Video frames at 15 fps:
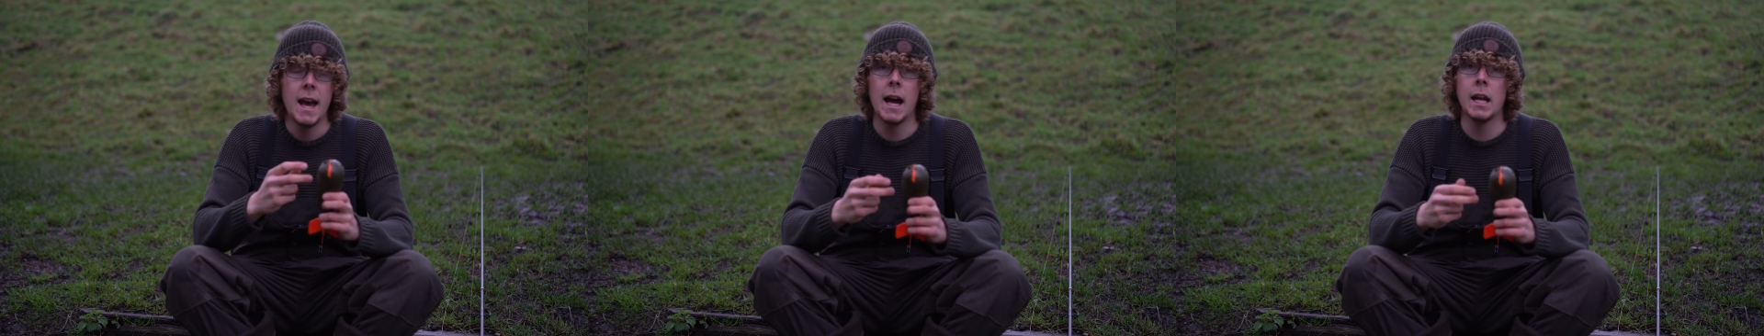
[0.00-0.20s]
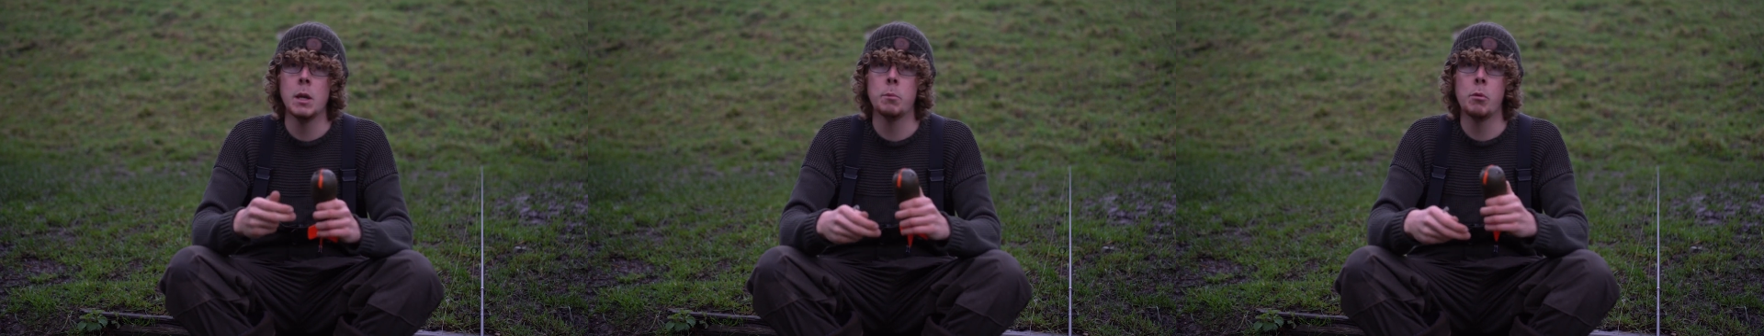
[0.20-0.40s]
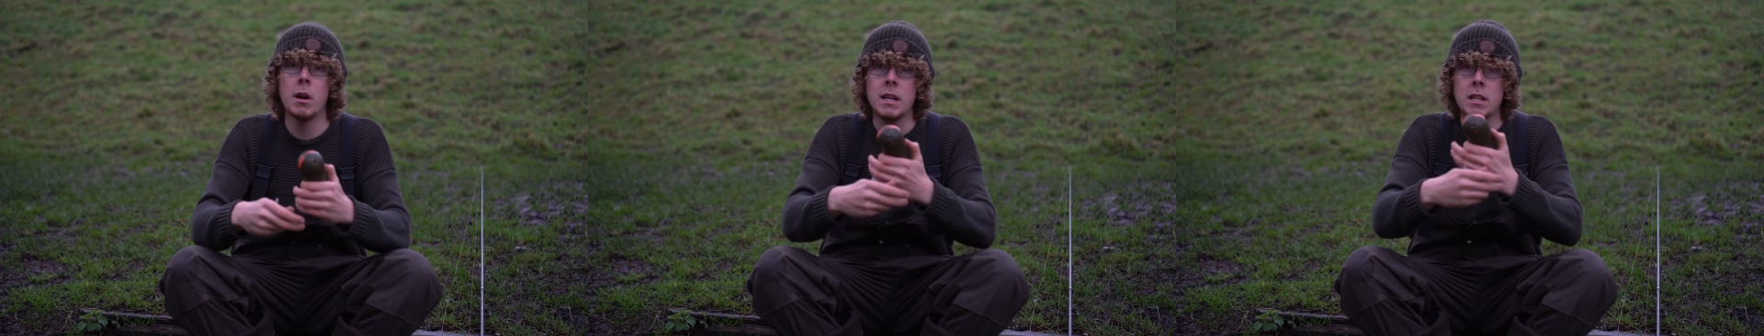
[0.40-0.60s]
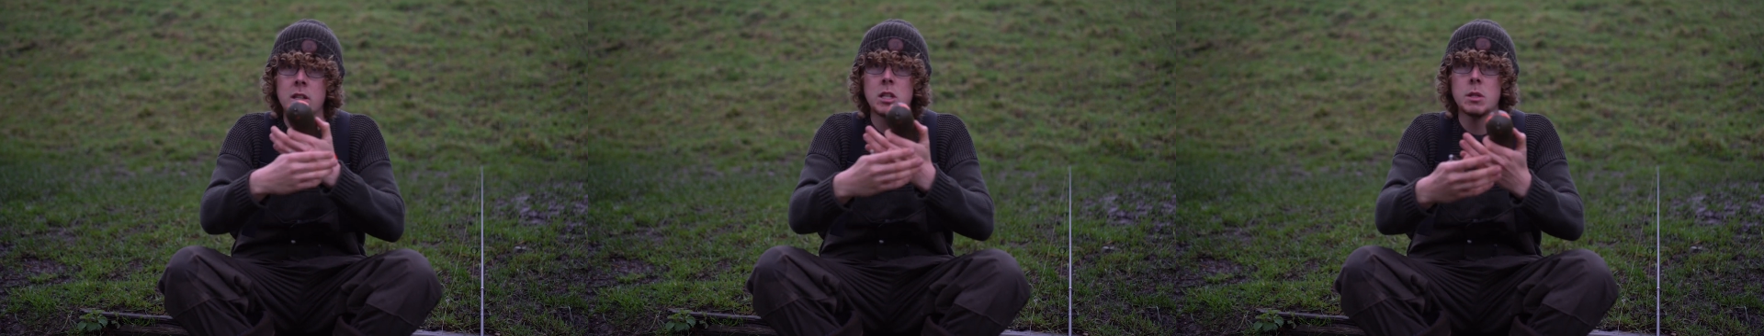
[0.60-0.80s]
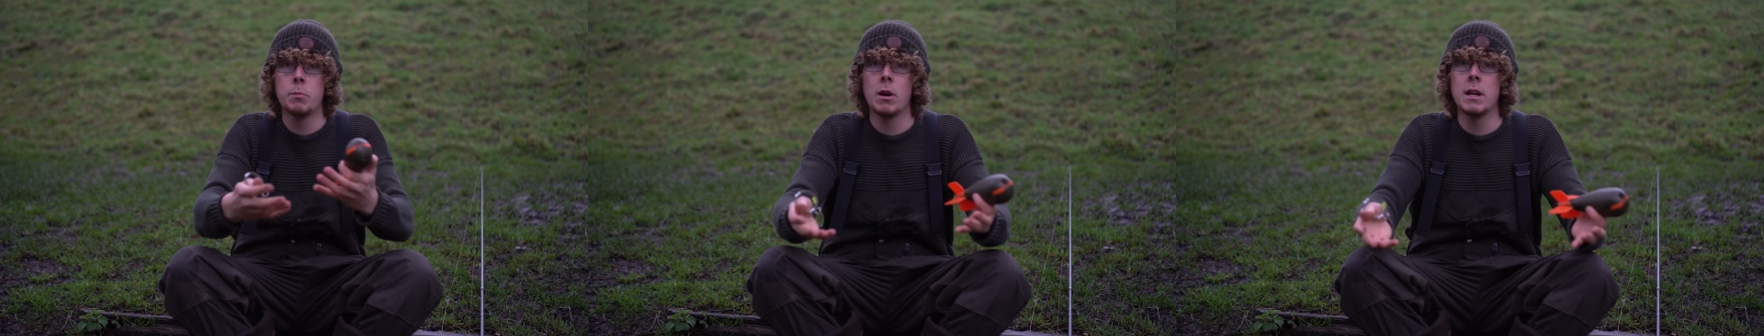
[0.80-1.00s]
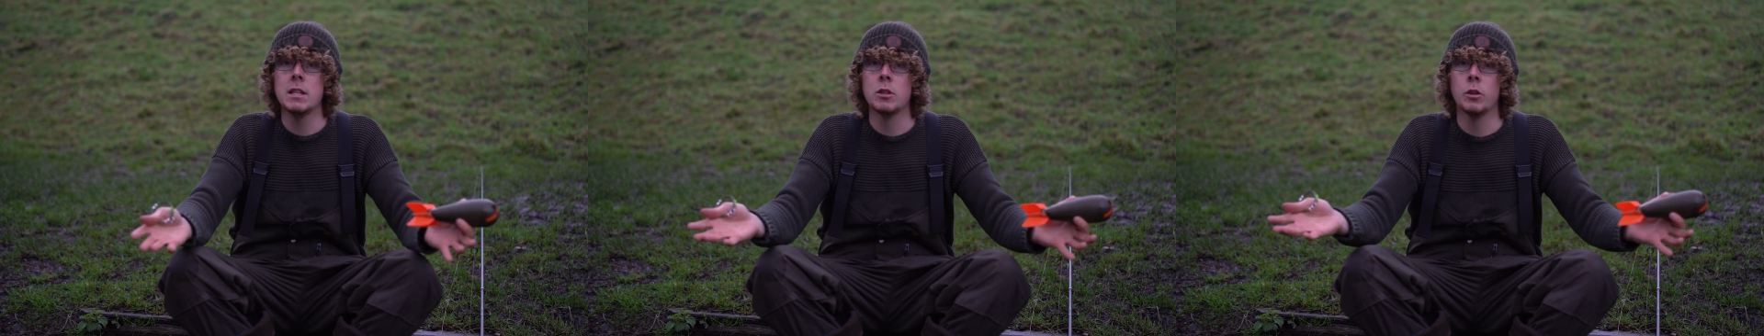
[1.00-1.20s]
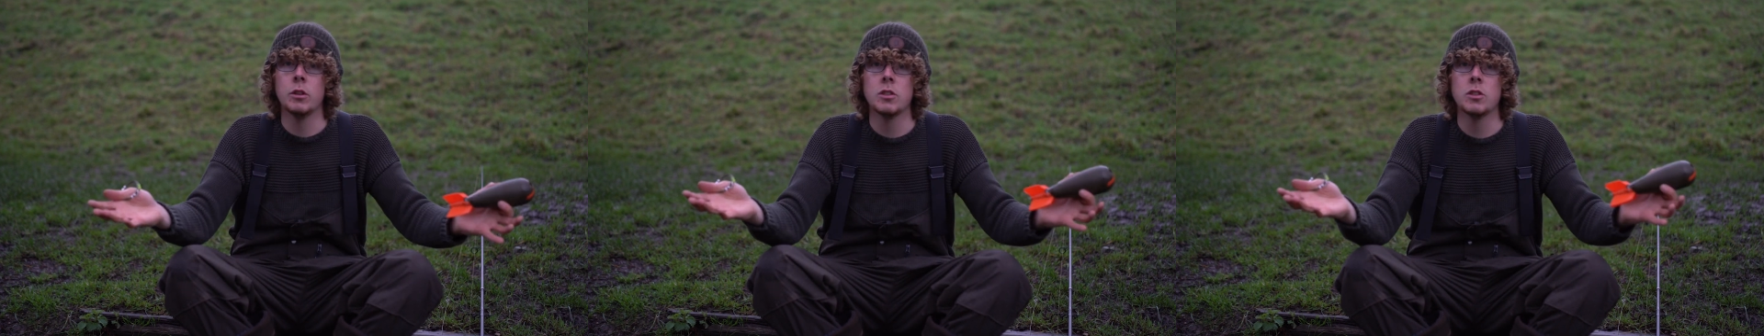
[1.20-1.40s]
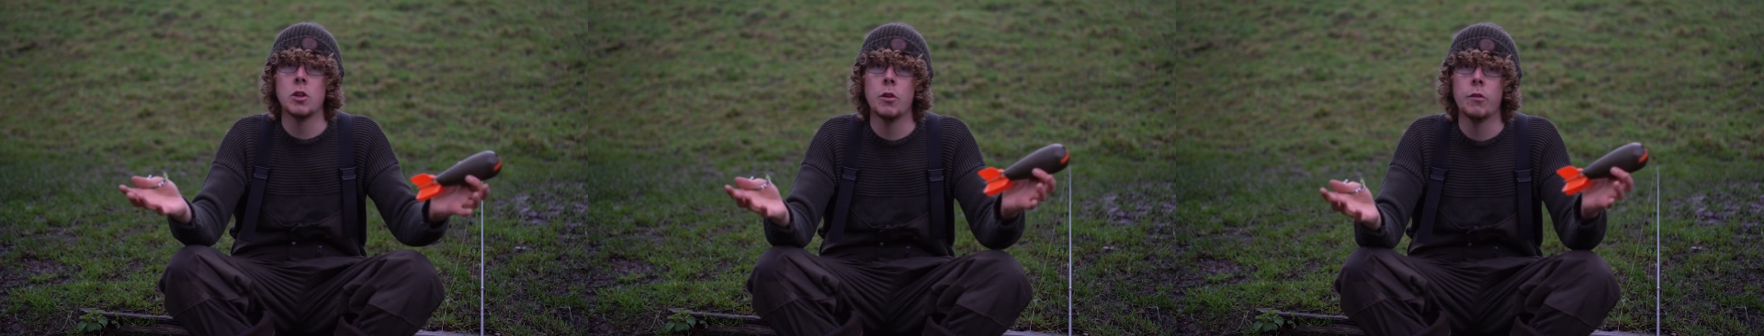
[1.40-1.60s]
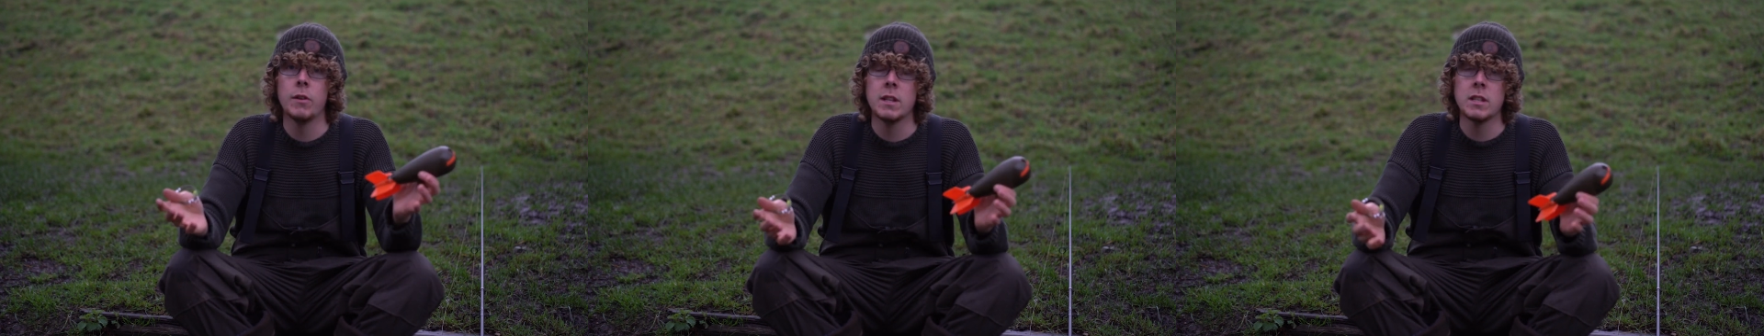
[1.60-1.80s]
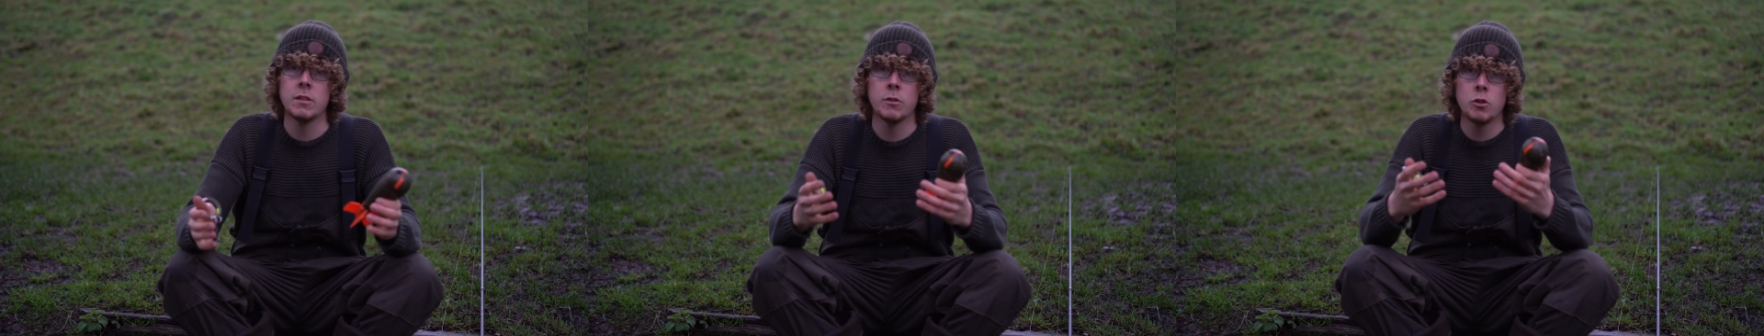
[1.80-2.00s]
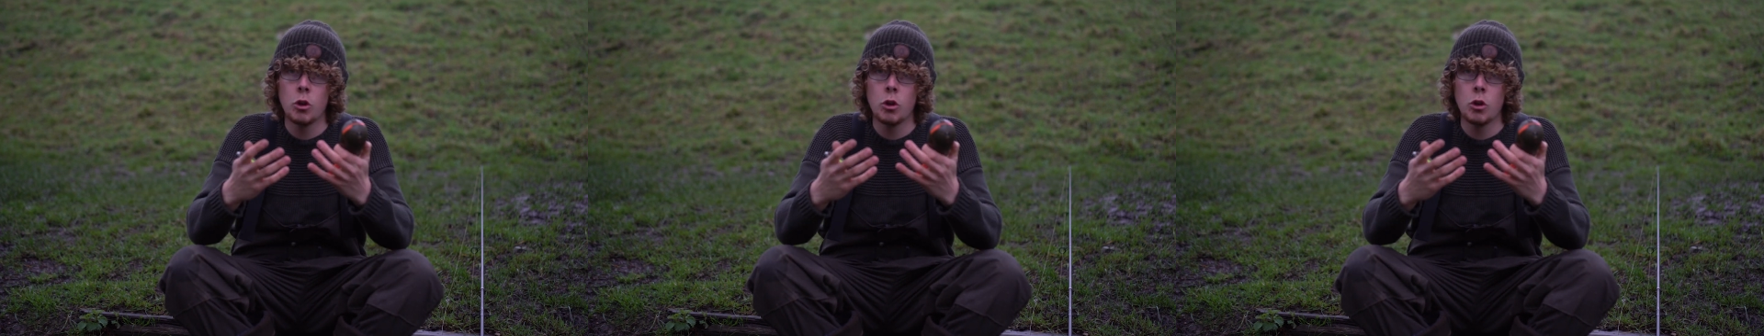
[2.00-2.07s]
and your bait just sprays on the surface and